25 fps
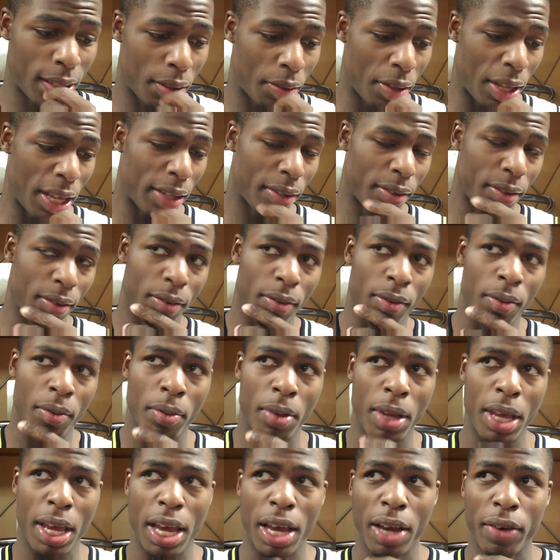That's
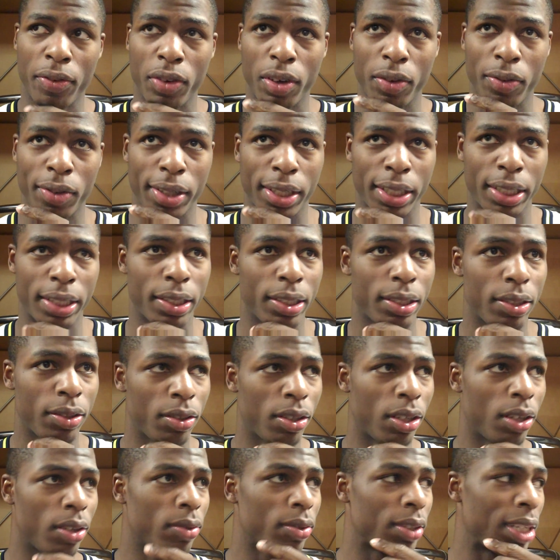half of it. And you
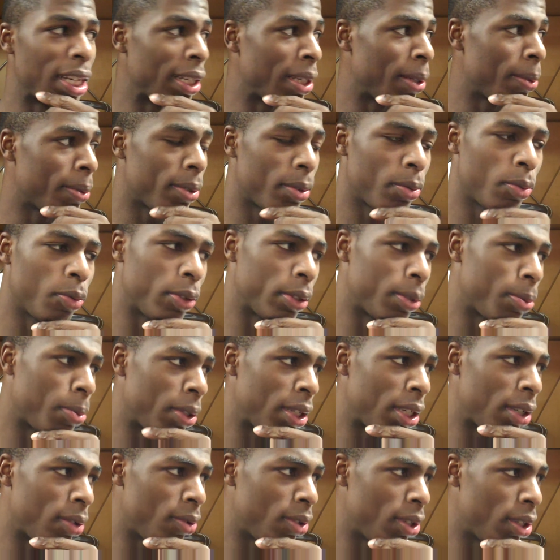know, Zack Gibson was
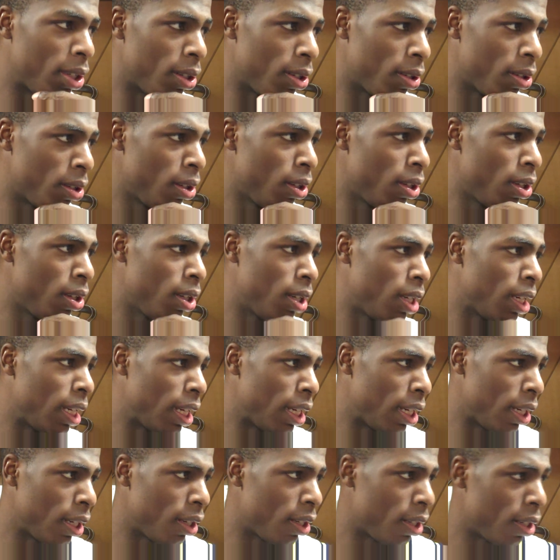playing well,
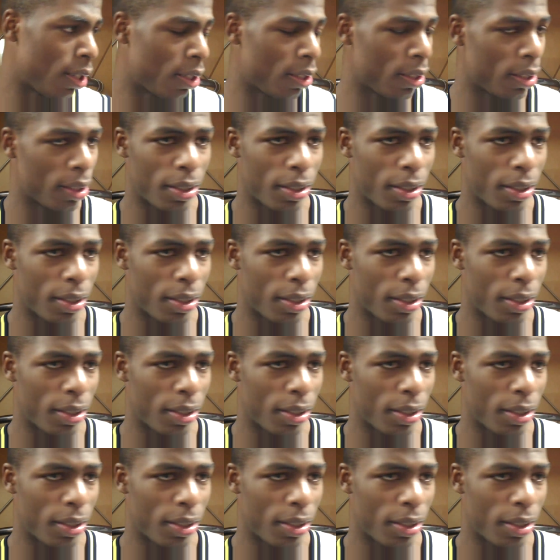and